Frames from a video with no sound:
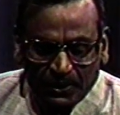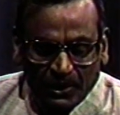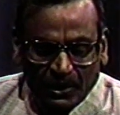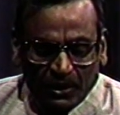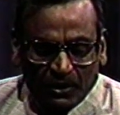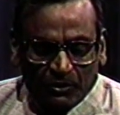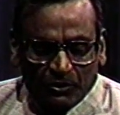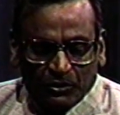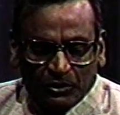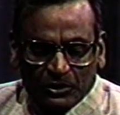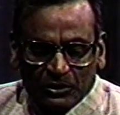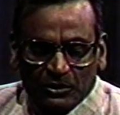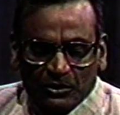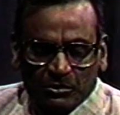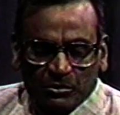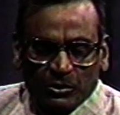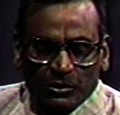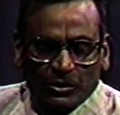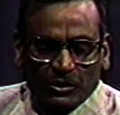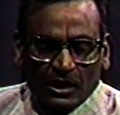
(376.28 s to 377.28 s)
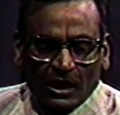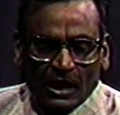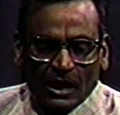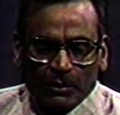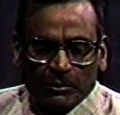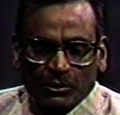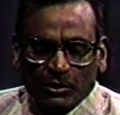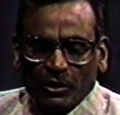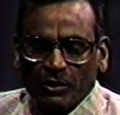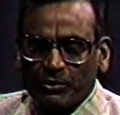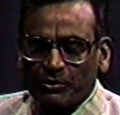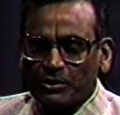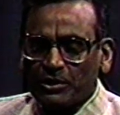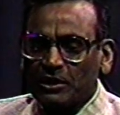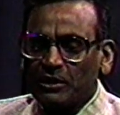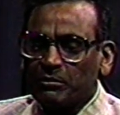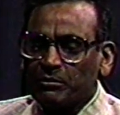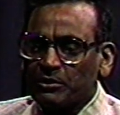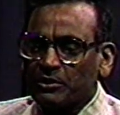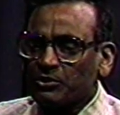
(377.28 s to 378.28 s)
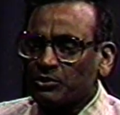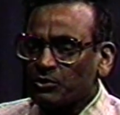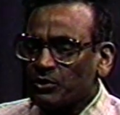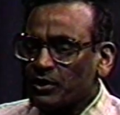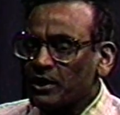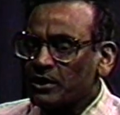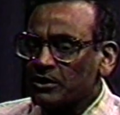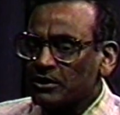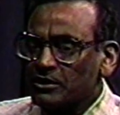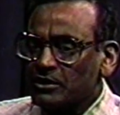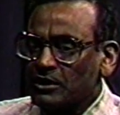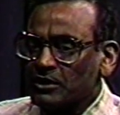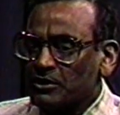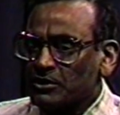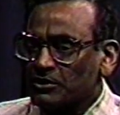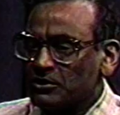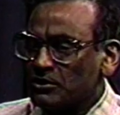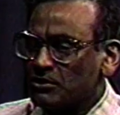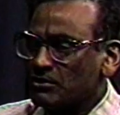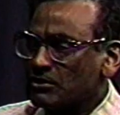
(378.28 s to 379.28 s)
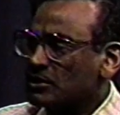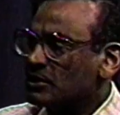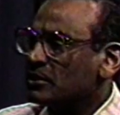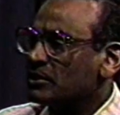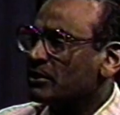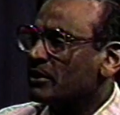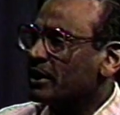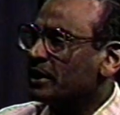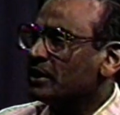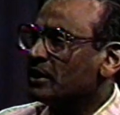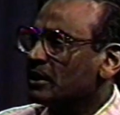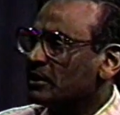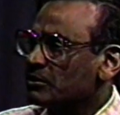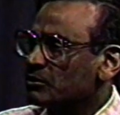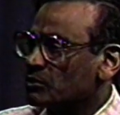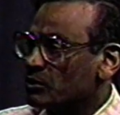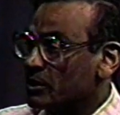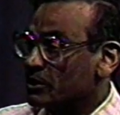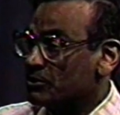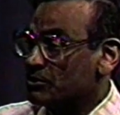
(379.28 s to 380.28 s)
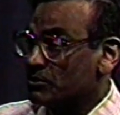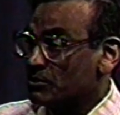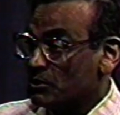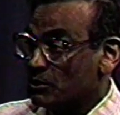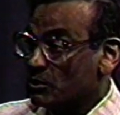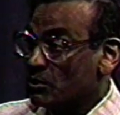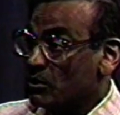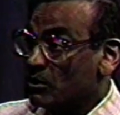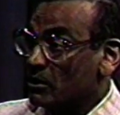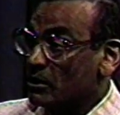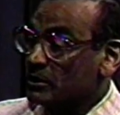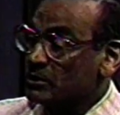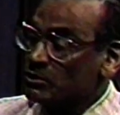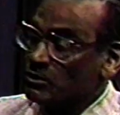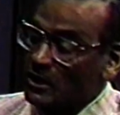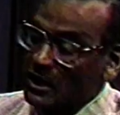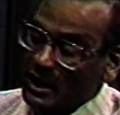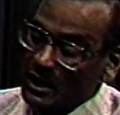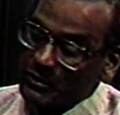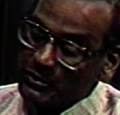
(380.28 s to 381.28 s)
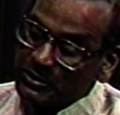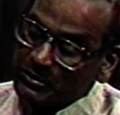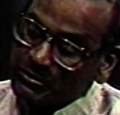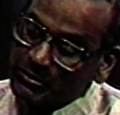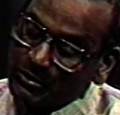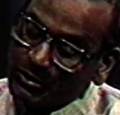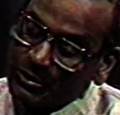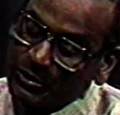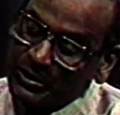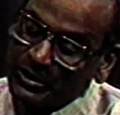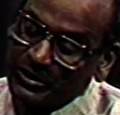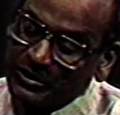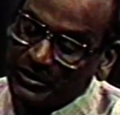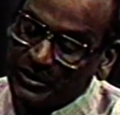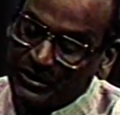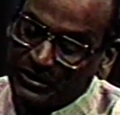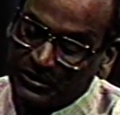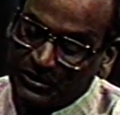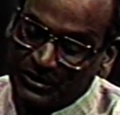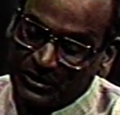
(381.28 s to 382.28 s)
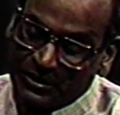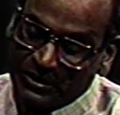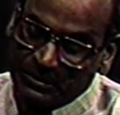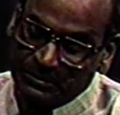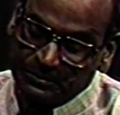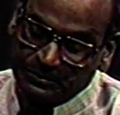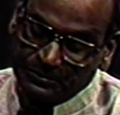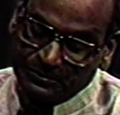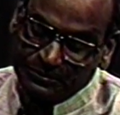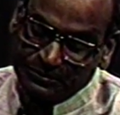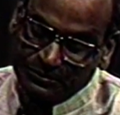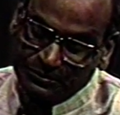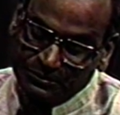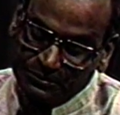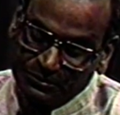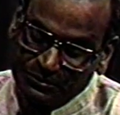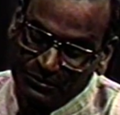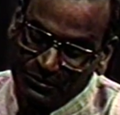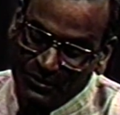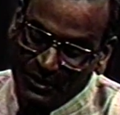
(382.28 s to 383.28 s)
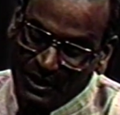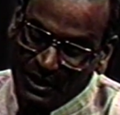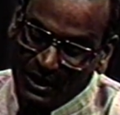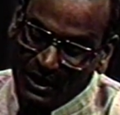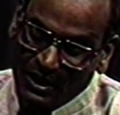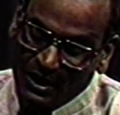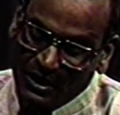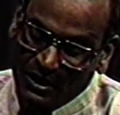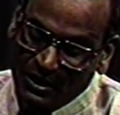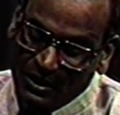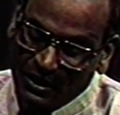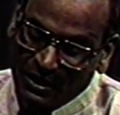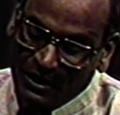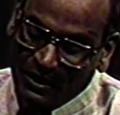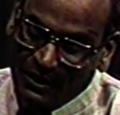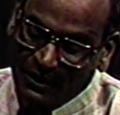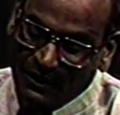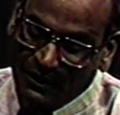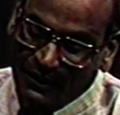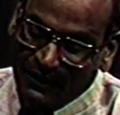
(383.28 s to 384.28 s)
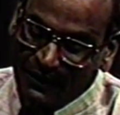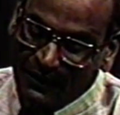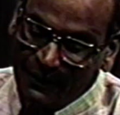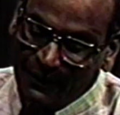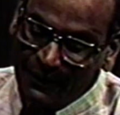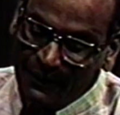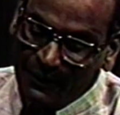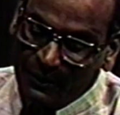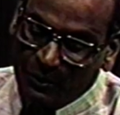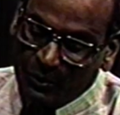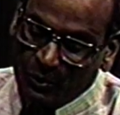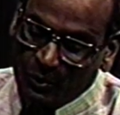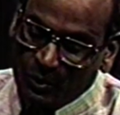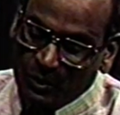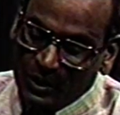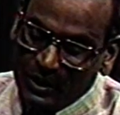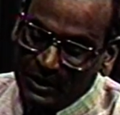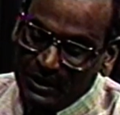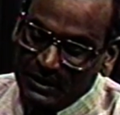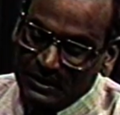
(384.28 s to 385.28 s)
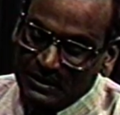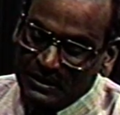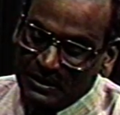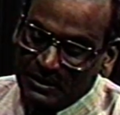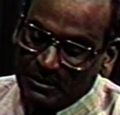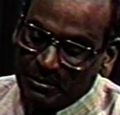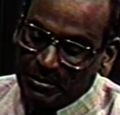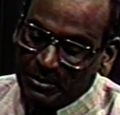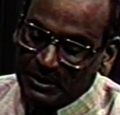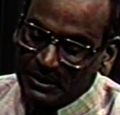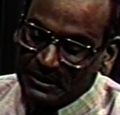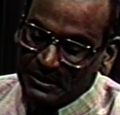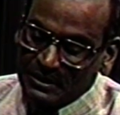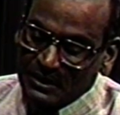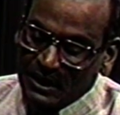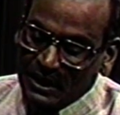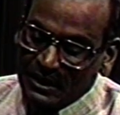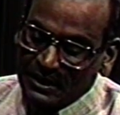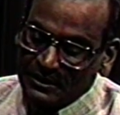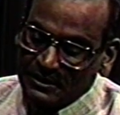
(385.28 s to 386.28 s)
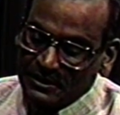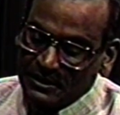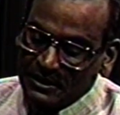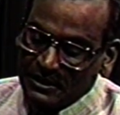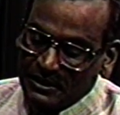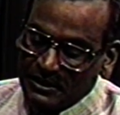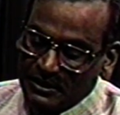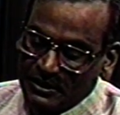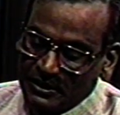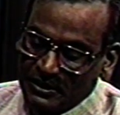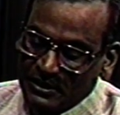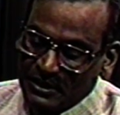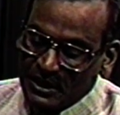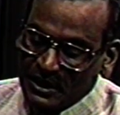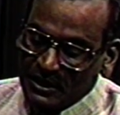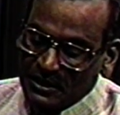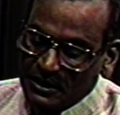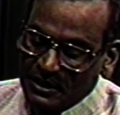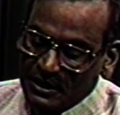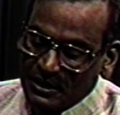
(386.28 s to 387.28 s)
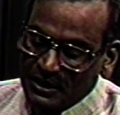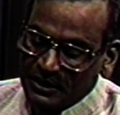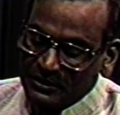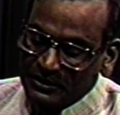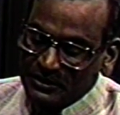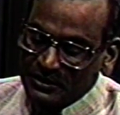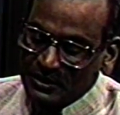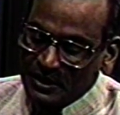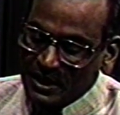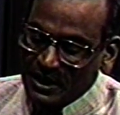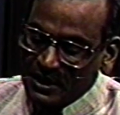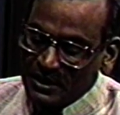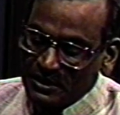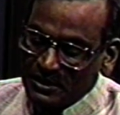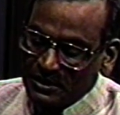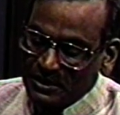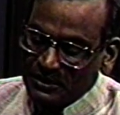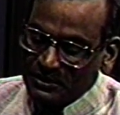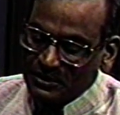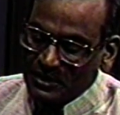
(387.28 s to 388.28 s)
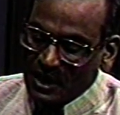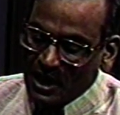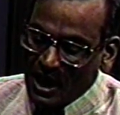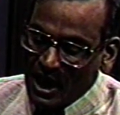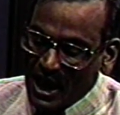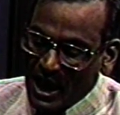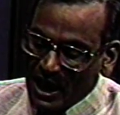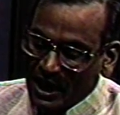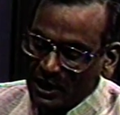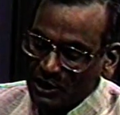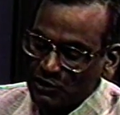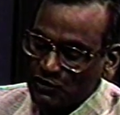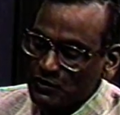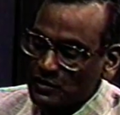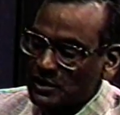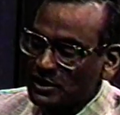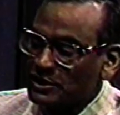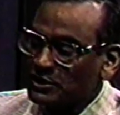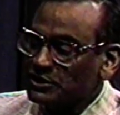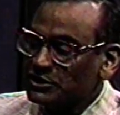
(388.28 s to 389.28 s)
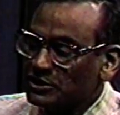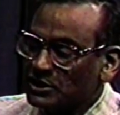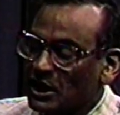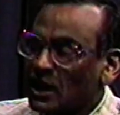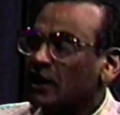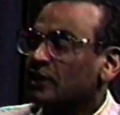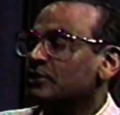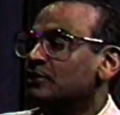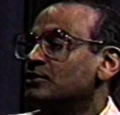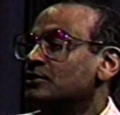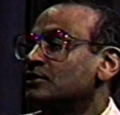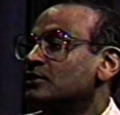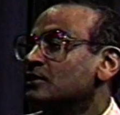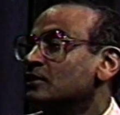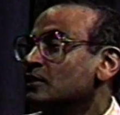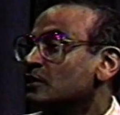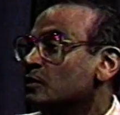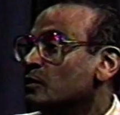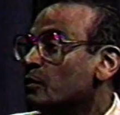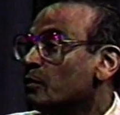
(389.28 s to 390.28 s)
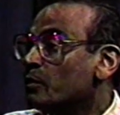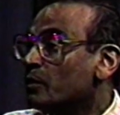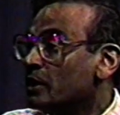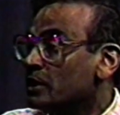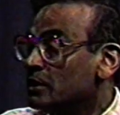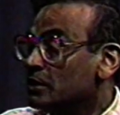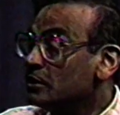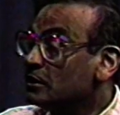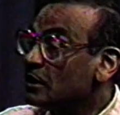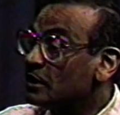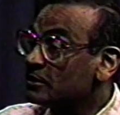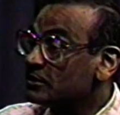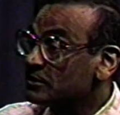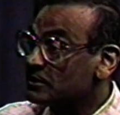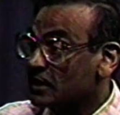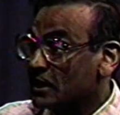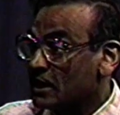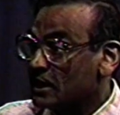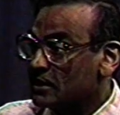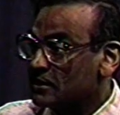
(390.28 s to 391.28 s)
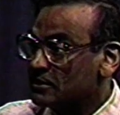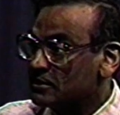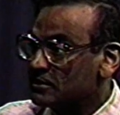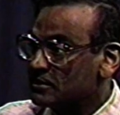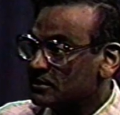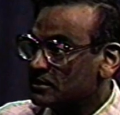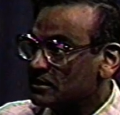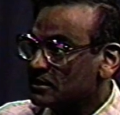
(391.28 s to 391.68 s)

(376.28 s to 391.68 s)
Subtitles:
furthermore, I'm not really persuaded that these are really the right kind of questions at all. So I was more interested in what is it precisely that a scientist actually does when he does science?